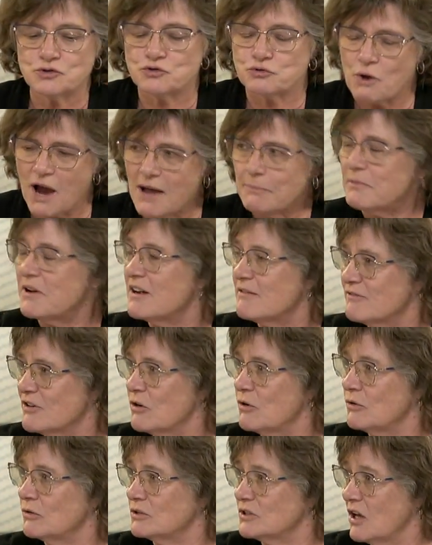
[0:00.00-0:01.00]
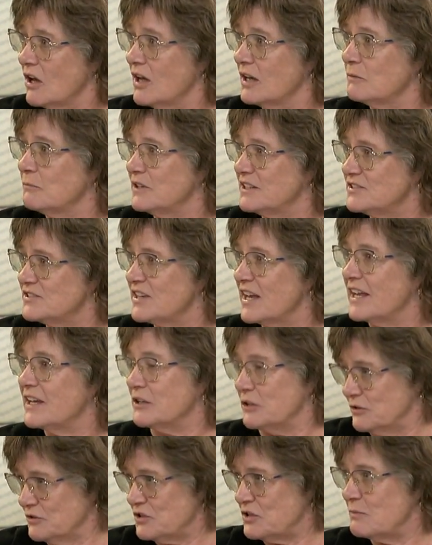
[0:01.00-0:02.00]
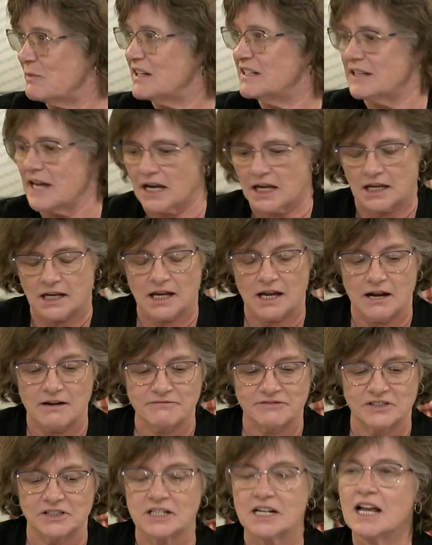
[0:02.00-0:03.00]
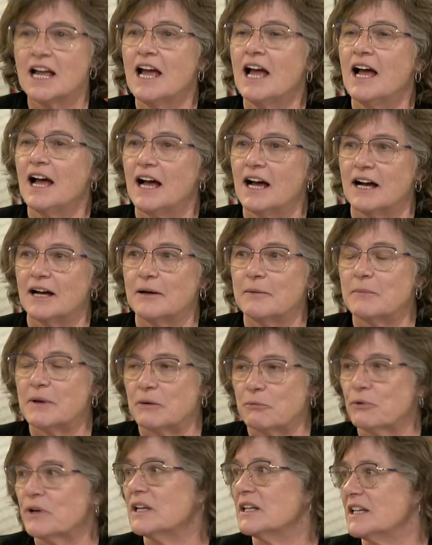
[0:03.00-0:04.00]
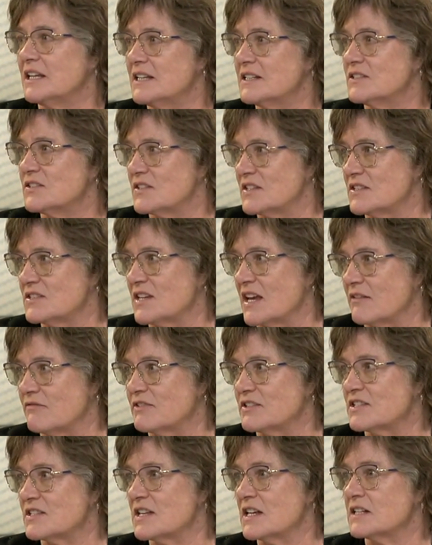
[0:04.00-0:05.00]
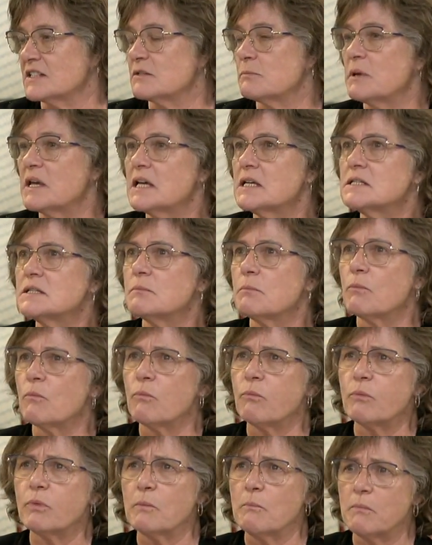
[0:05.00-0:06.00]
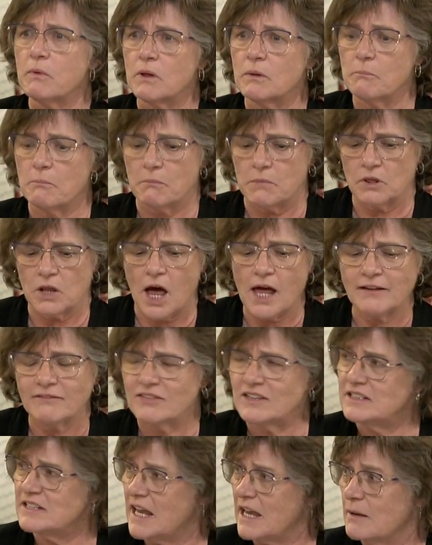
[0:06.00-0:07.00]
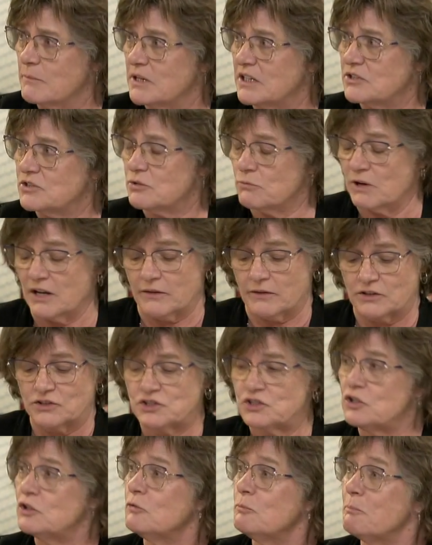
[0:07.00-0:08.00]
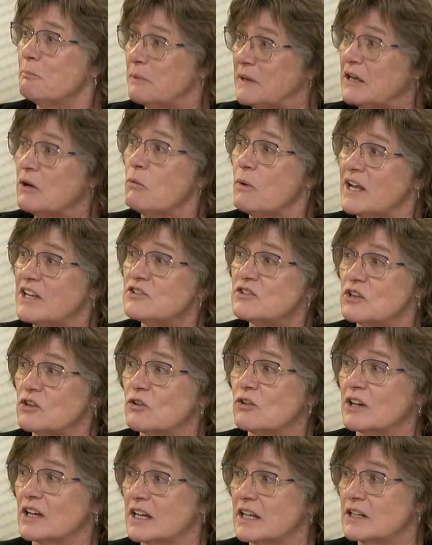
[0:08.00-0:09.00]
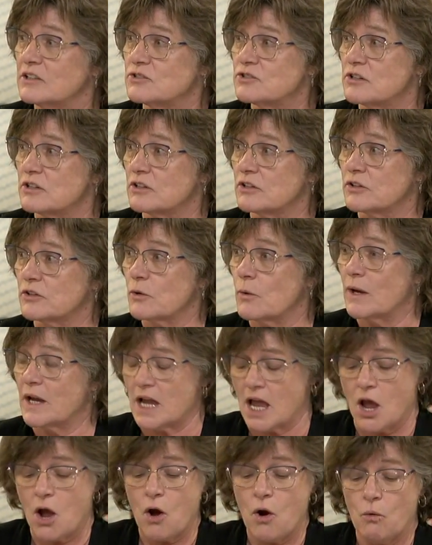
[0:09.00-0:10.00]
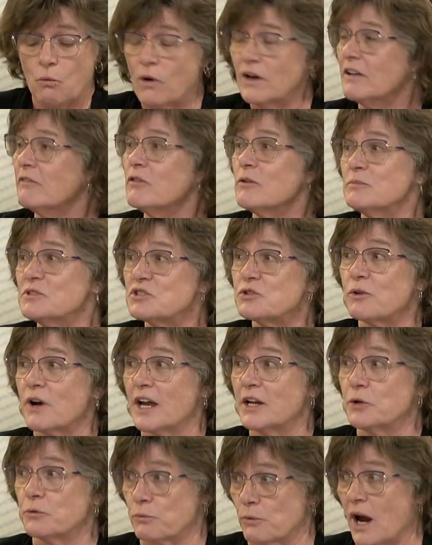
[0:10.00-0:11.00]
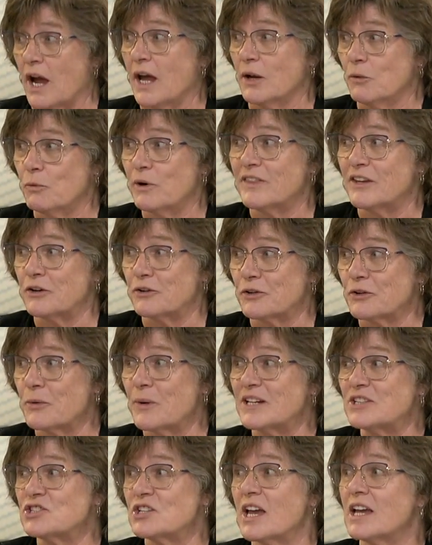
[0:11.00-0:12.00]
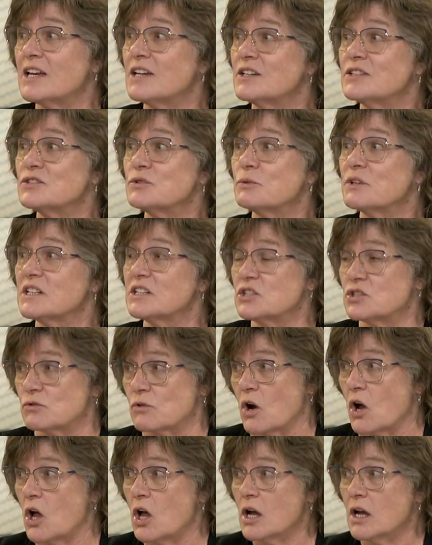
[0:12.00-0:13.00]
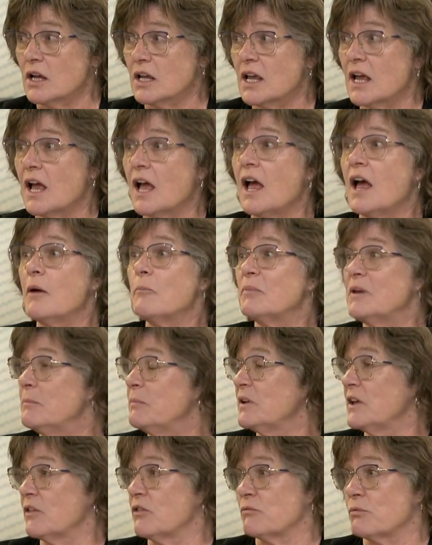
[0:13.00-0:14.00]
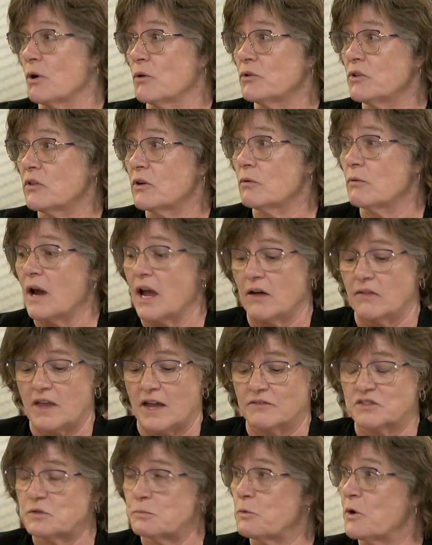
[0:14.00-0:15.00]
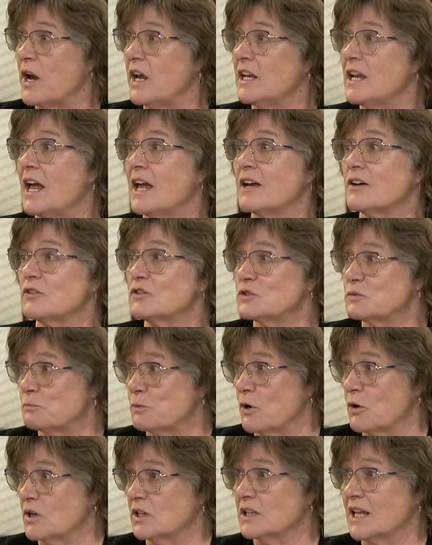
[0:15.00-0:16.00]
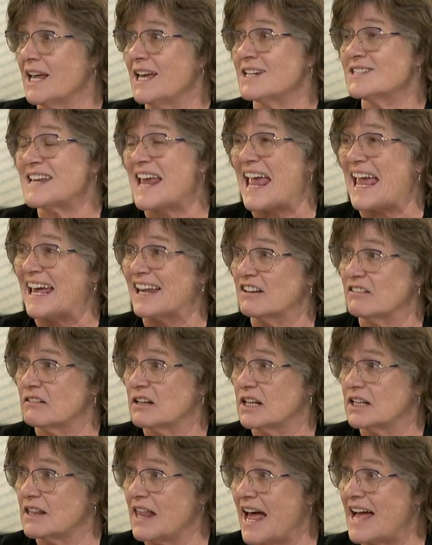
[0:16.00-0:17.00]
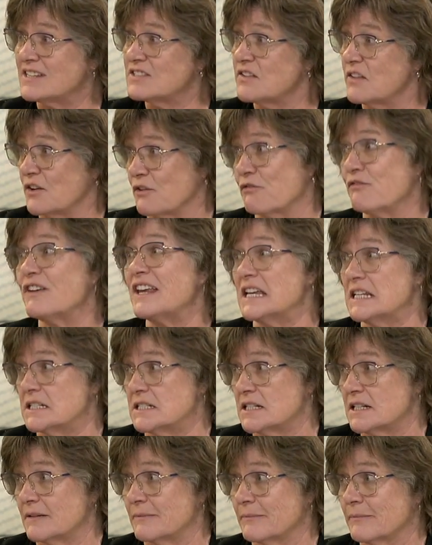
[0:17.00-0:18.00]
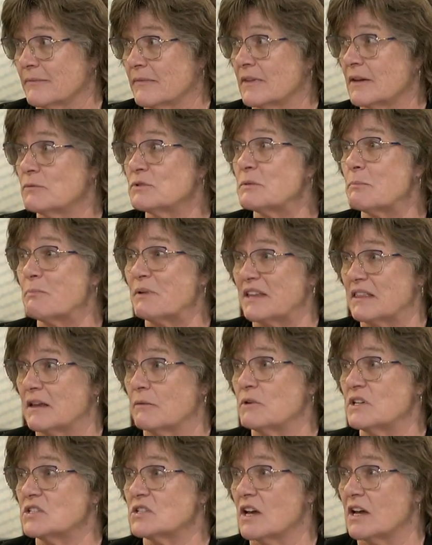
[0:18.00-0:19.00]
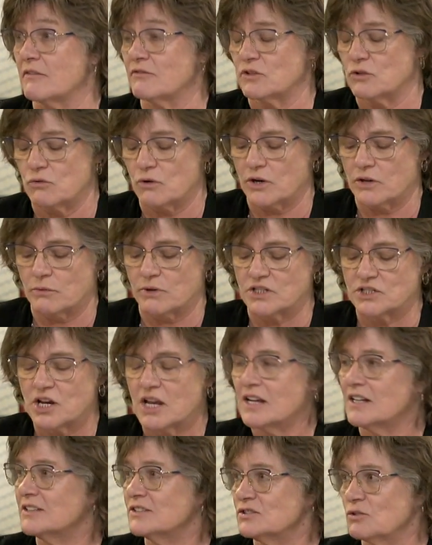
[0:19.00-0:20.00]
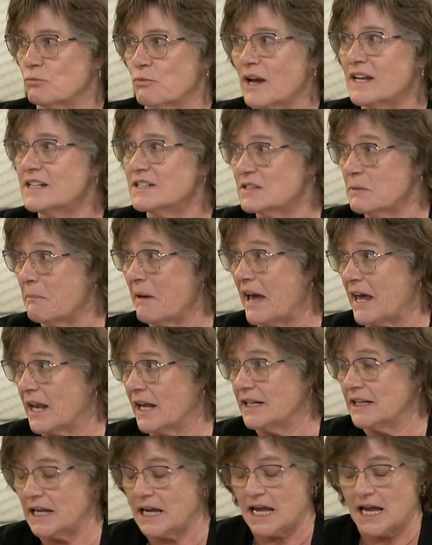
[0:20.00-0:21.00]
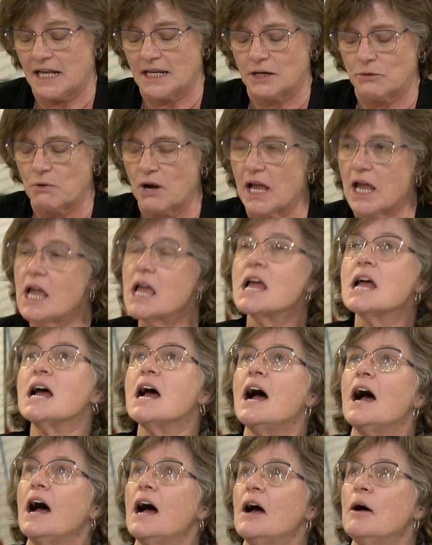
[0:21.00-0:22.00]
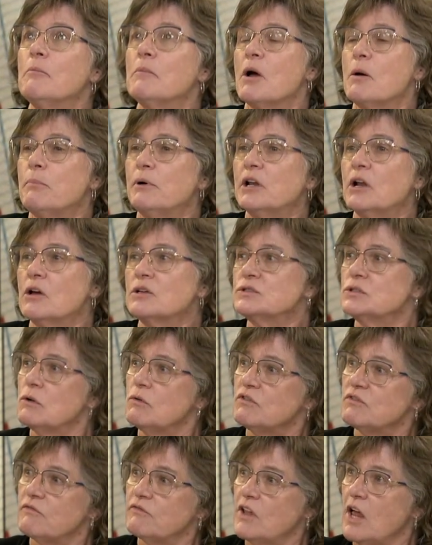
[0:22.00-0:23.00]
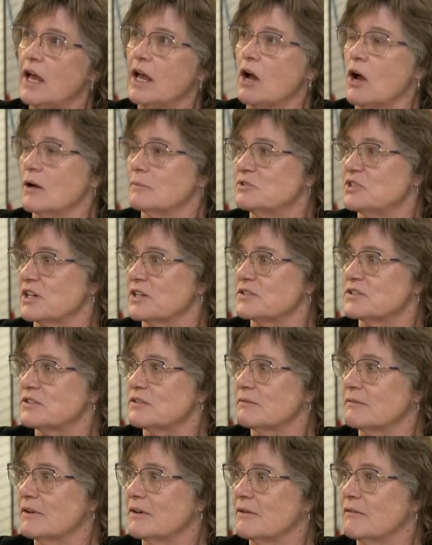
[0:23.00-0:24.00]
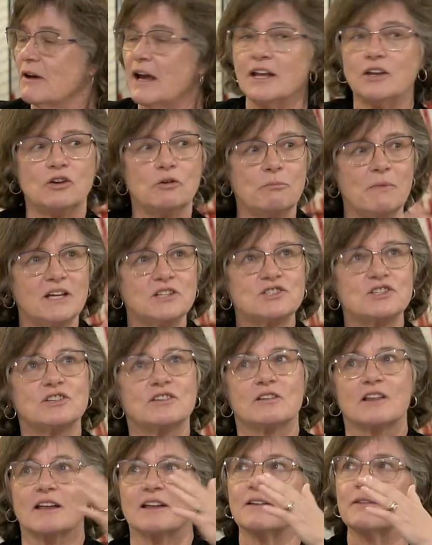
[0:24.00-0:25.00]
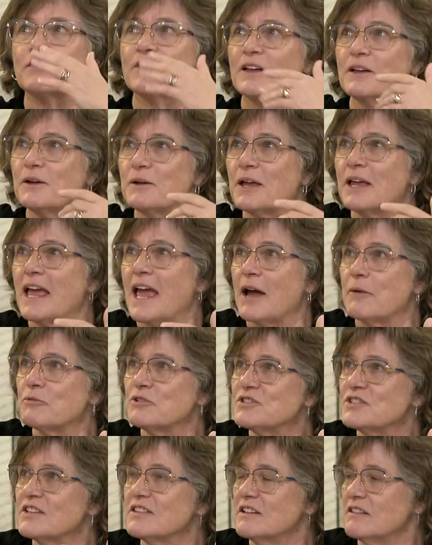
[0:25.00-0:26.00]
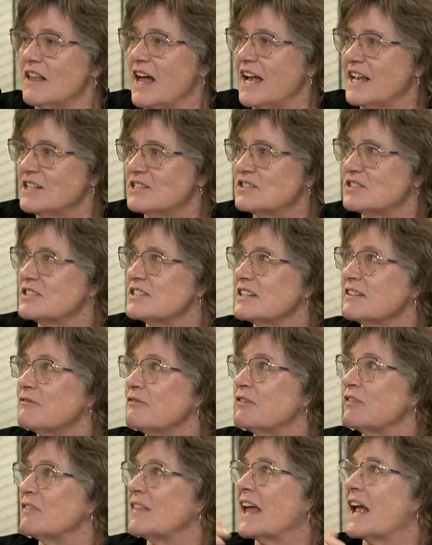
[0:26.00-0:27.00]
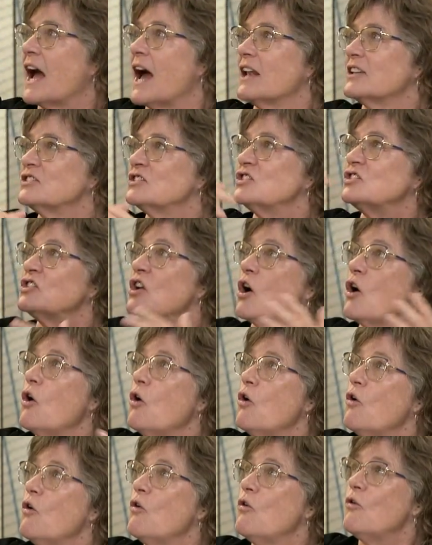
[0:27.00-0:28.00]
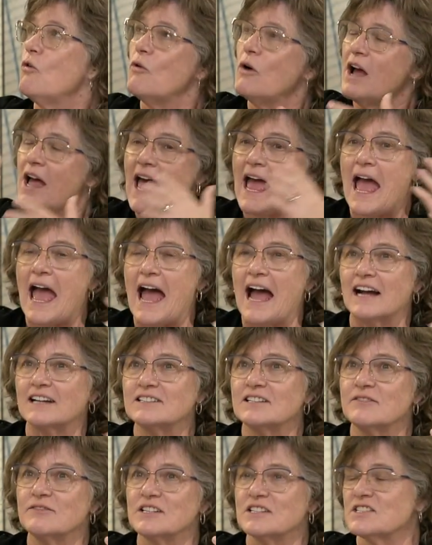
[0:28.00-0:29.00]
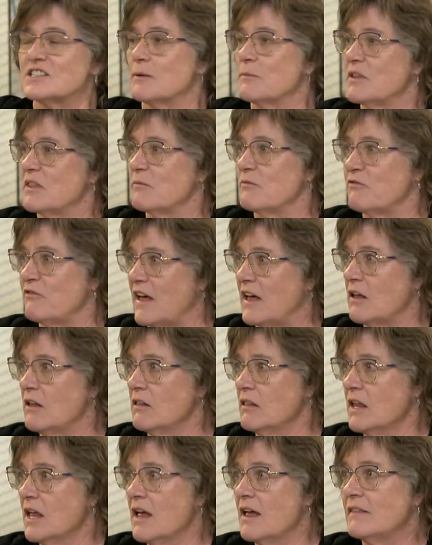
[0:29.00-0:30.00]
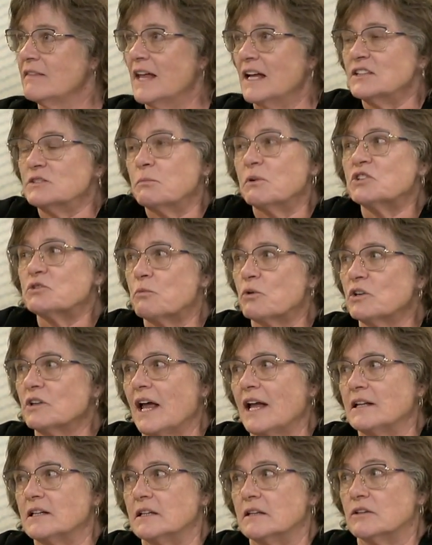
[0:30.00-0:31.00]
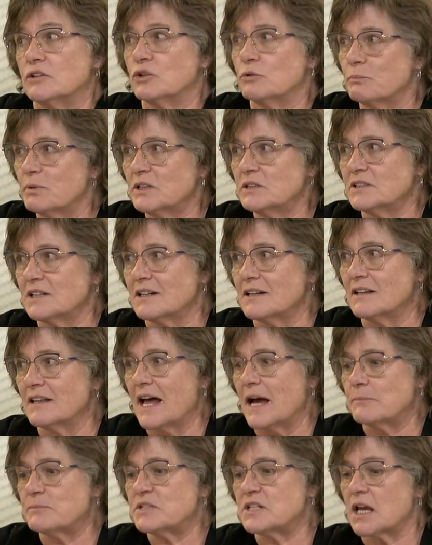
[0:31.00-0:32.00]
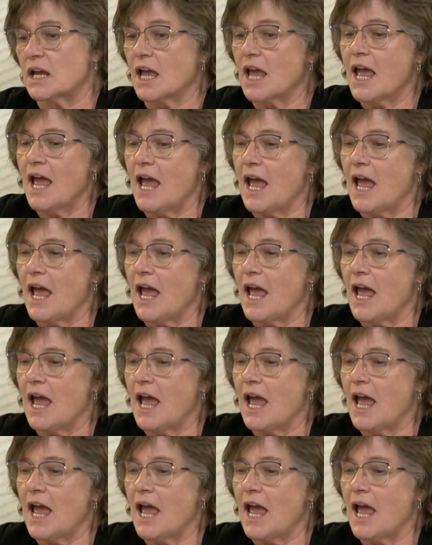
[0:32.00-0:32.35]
Drop cover, hold on, we say, it used to be duck and cover, um, really is the safest things because the, a lot of the damage, well, there's two big ways that you can get injured in an earthquake. One of them is trying to run when the earthquake shaking is really strong. Mm. People get thrown to the ground, they have sprained ankles, mm. broken legs, and glass in their feet. It was a big thing we saw after Northridge. So running's a bad idea anyway, um, but also flying objects. Right? You mentioned the, the cameras and the lights. If they got so active that some of them fell, mm -hmm. that's much more likely than your building collapsing.